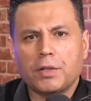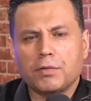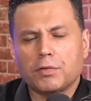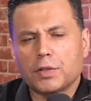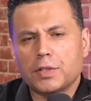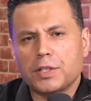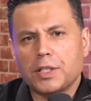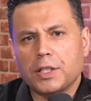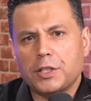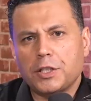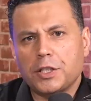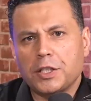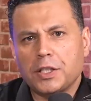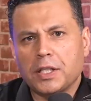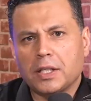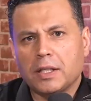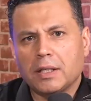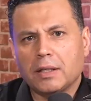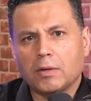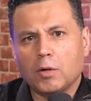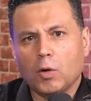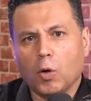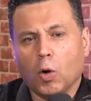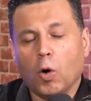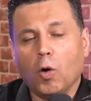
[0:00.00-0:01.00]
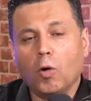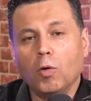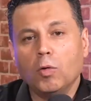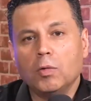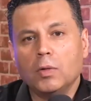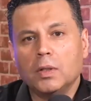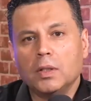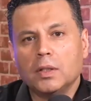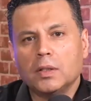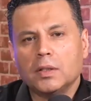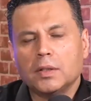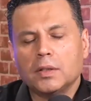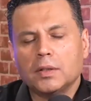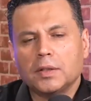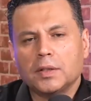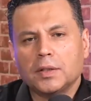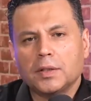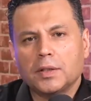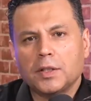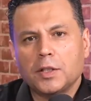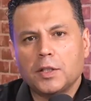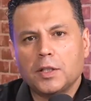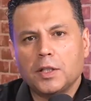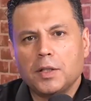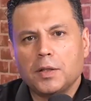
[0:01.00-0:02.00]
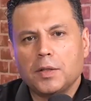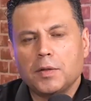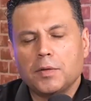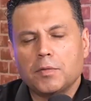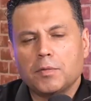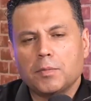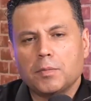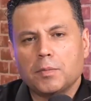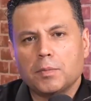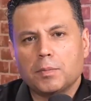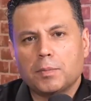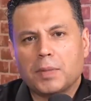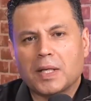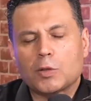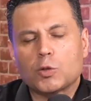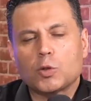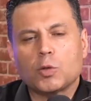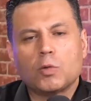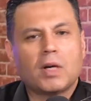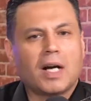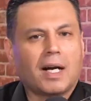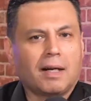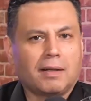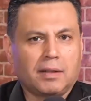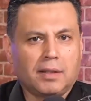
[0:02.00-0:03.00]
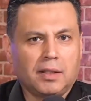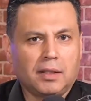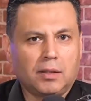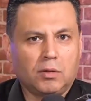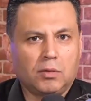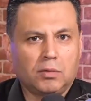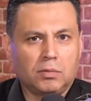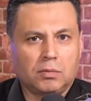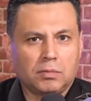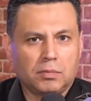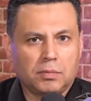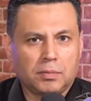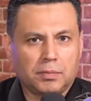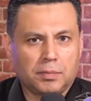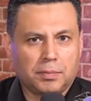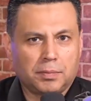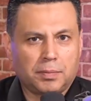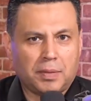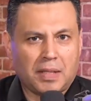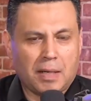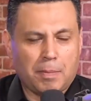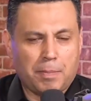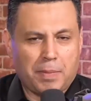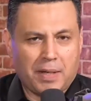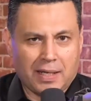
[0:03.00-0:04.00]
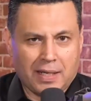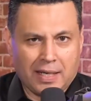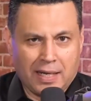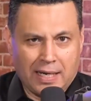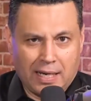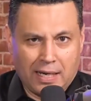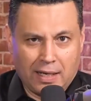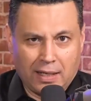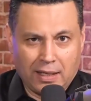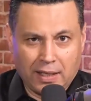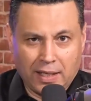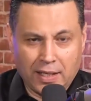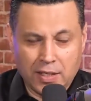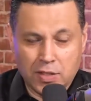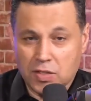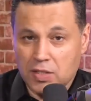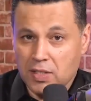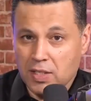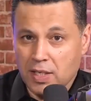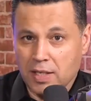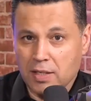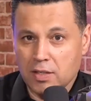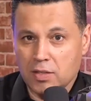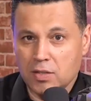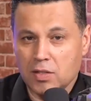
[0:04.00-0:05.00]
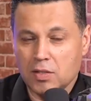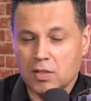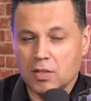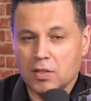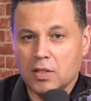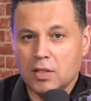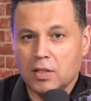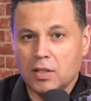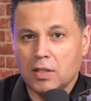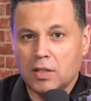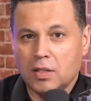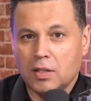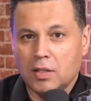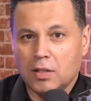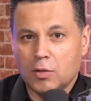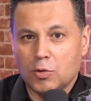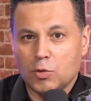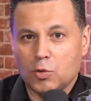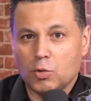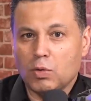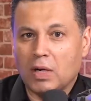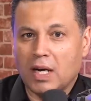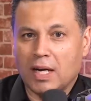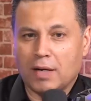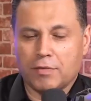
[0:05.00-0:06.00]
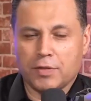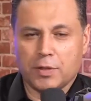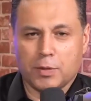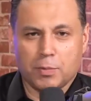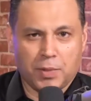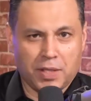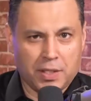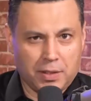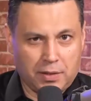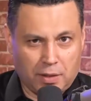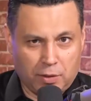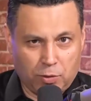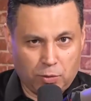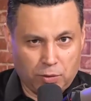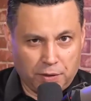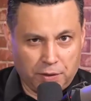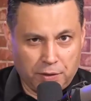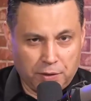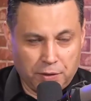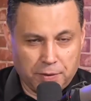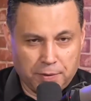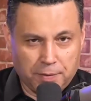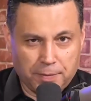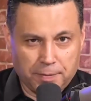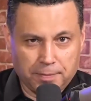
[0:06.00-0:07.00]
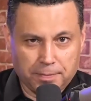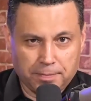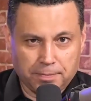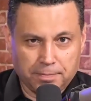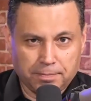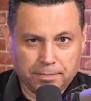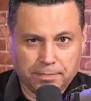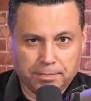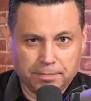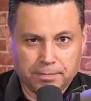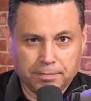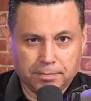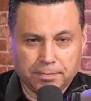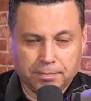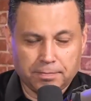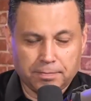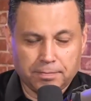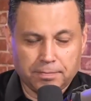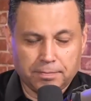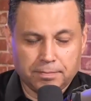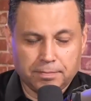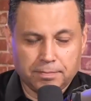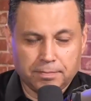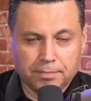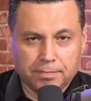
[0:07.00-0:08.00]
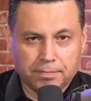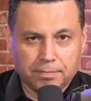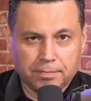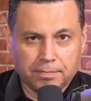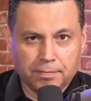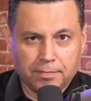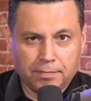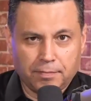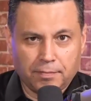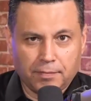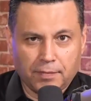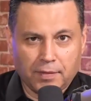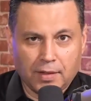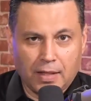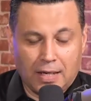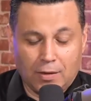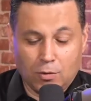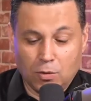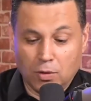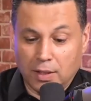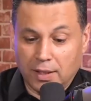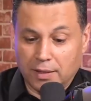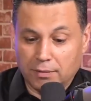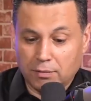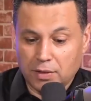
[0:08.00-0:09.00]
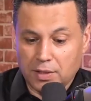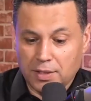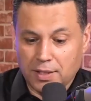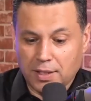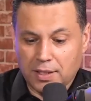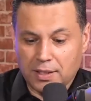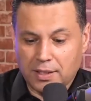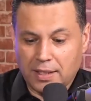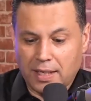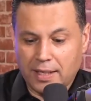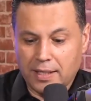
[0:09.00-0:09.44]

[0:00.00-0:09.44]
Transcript: with the little money you had. Or maybe you use the credit card to pay installments. Now,